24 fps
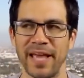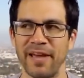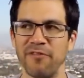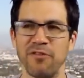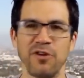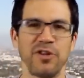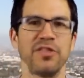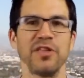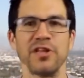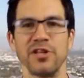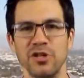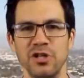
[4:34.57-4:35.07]

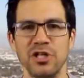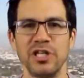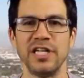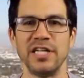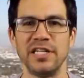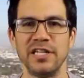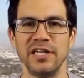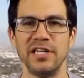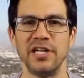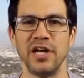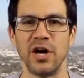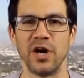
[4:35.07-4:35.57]
everything you
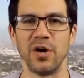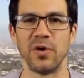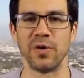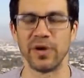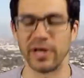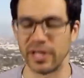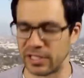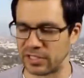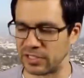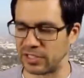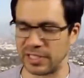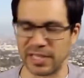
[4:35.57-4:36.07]
need to
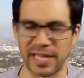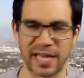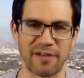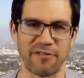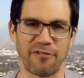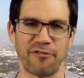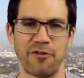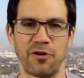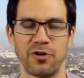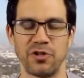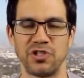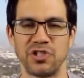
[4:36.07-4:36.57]
know is in
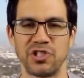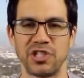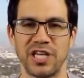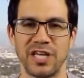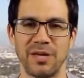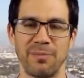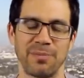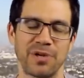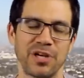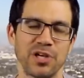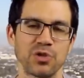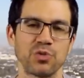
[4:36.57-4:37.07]
that first
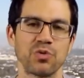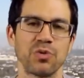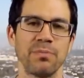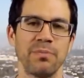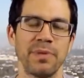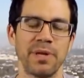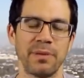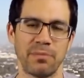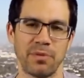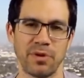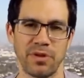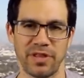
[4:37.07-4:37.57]
skim. Because
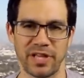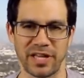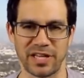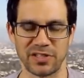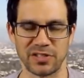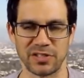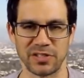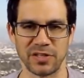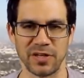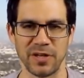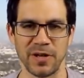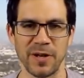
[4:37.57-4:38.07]
remember
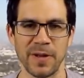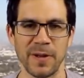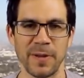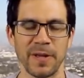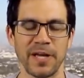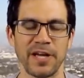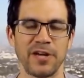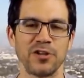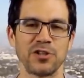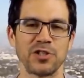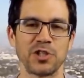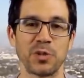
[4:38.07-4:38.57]
this.
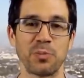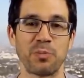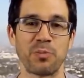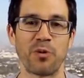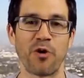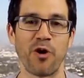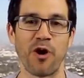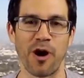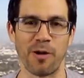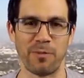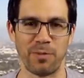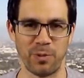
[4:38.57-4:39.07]
Here's the
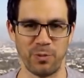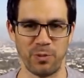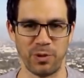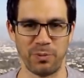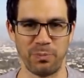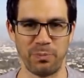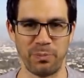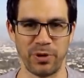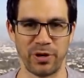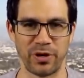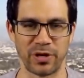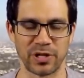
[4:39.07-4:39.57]
problem
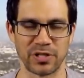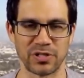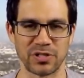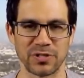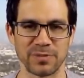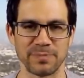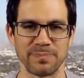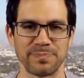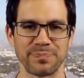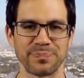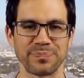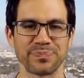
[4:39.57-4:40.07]
with
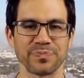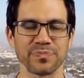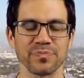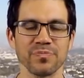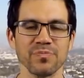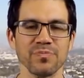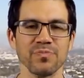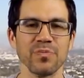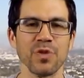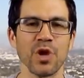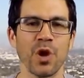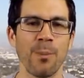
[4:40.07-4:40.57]
books.
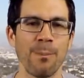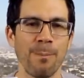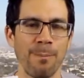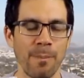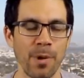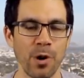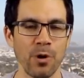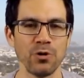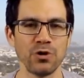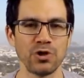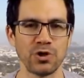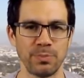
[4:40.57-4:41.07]

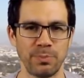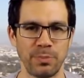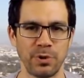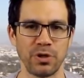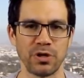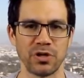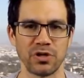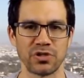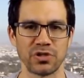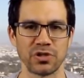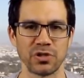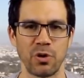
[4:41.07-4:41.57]
Most
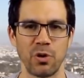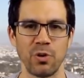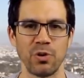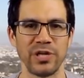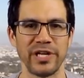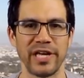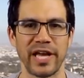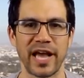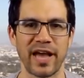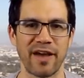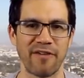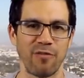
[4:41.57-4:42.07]
books
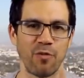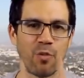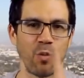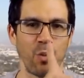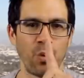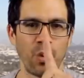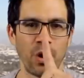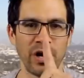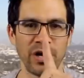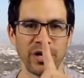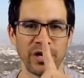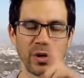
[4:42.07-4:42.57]
only have
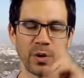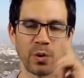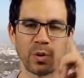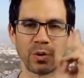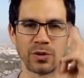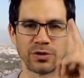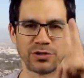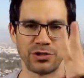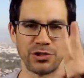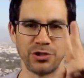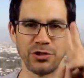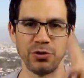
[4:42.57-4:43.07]
1
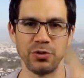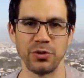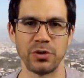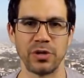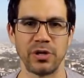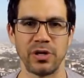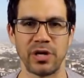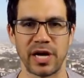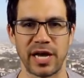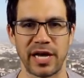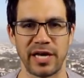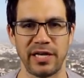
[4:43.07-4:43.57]
or 2
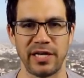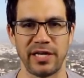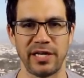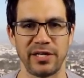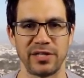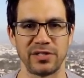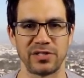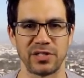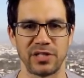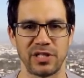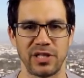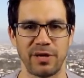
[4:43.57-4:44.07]
good
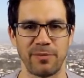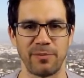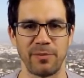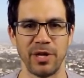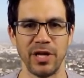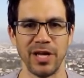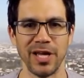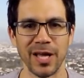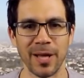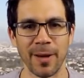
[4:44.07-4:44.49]
ideas in them.